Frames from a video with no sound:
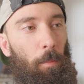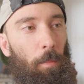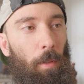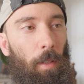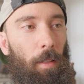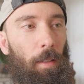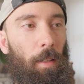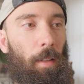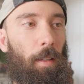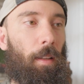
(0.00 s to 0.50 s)

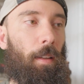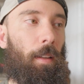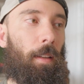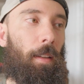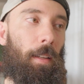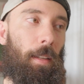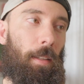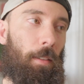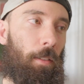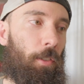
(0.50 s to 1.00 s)
But
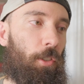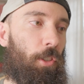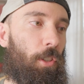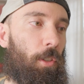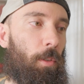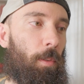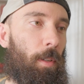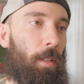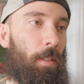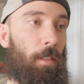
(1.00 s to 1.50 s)
either
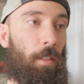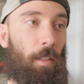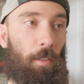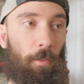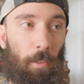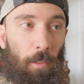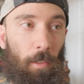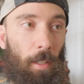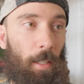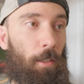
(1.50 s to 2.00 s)
shoe is good
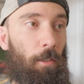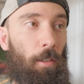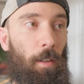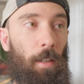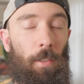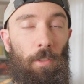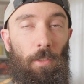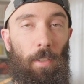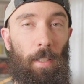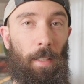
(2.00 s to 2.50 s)
for light
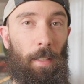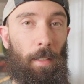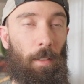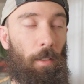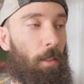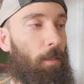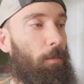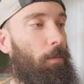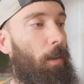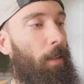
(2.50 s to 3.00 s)
cross training
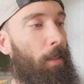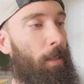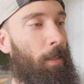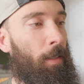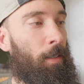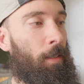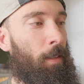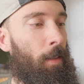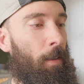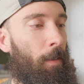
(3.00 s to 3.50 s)
or running.